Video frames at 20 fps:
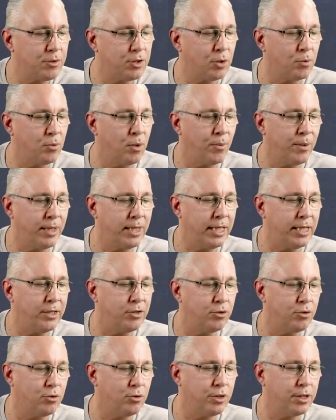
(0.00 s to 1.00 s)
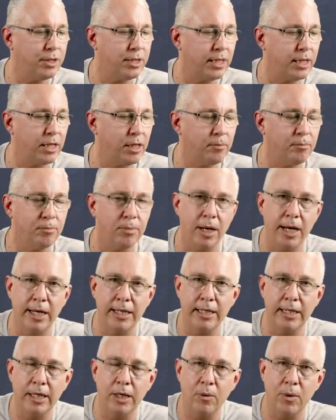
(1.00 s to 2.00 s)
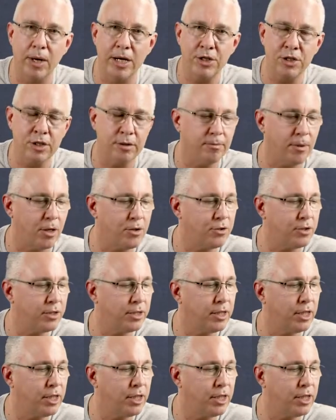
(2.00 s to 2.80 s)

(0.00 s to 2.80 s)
So what we need to do is then combine an equation of motion.